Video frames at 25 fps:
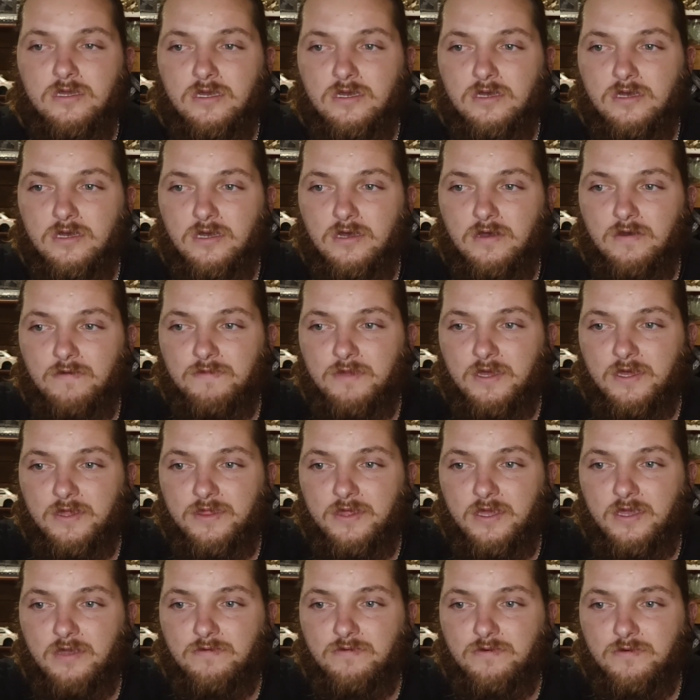I'm not
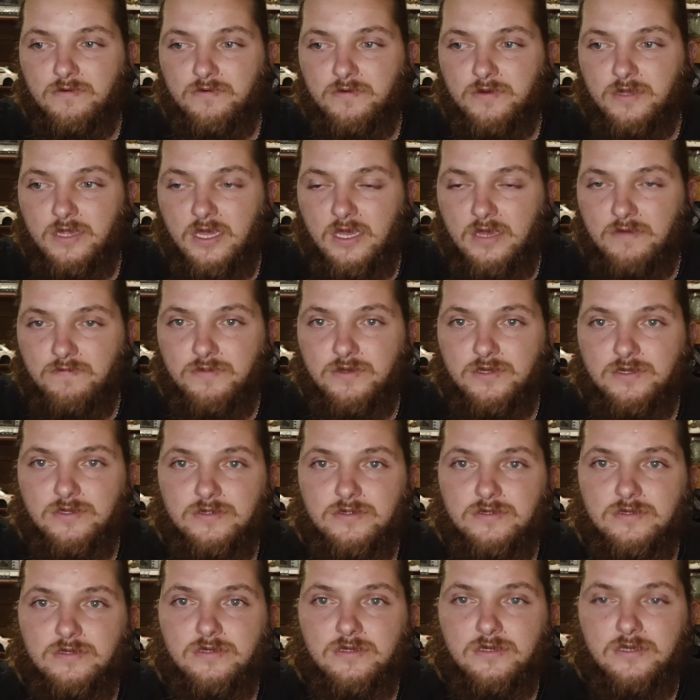thankful for that, but
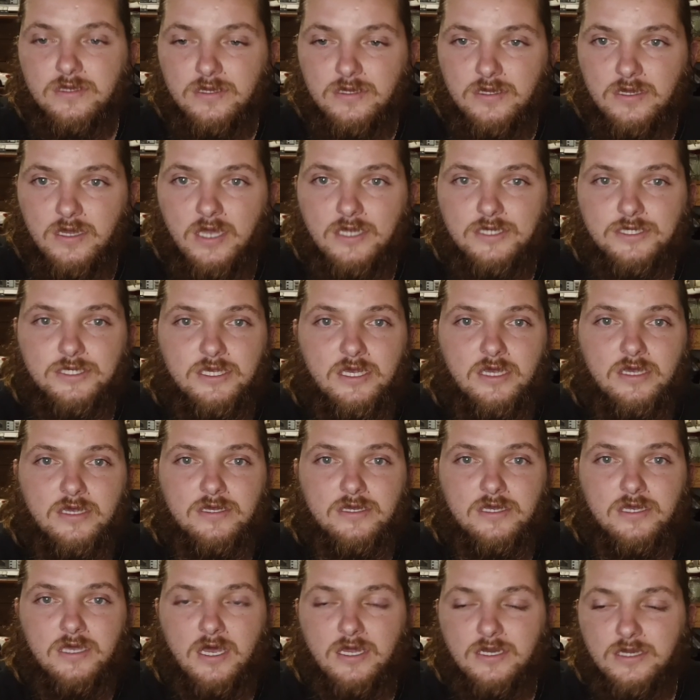actually I
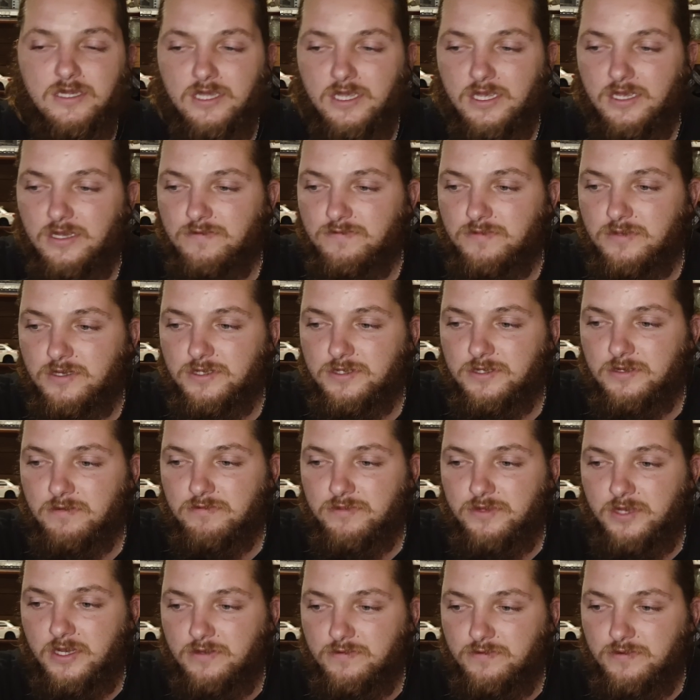kind of am, because I'm
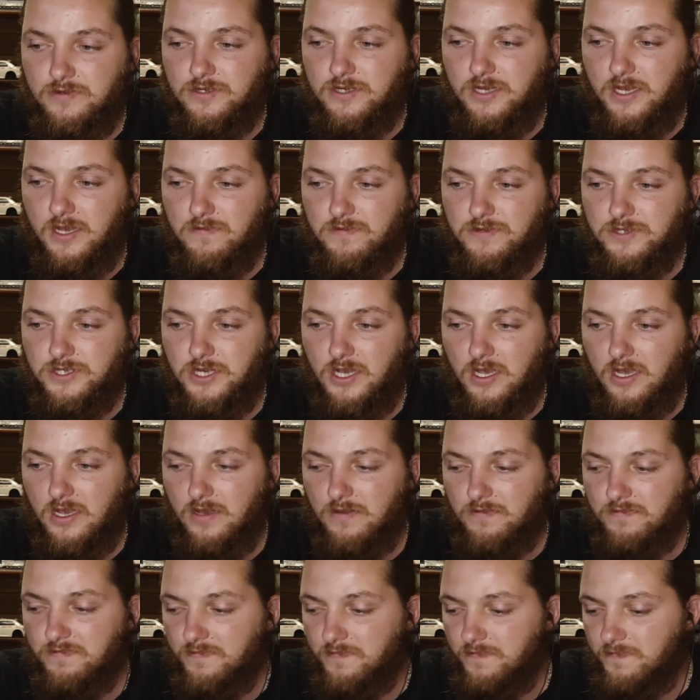thankful to have a
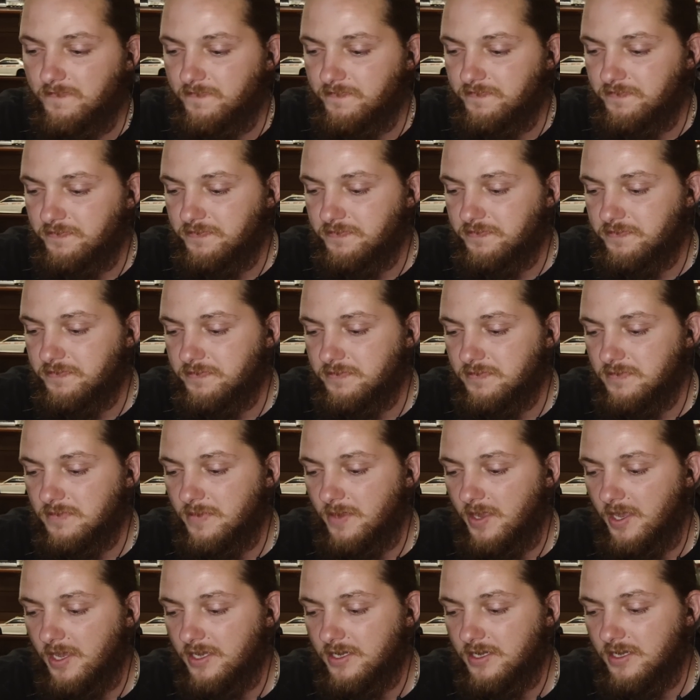job.
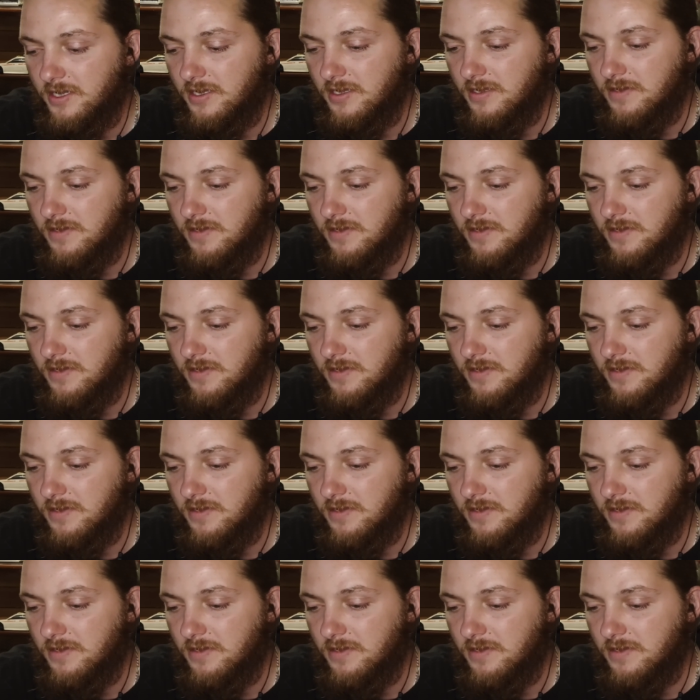And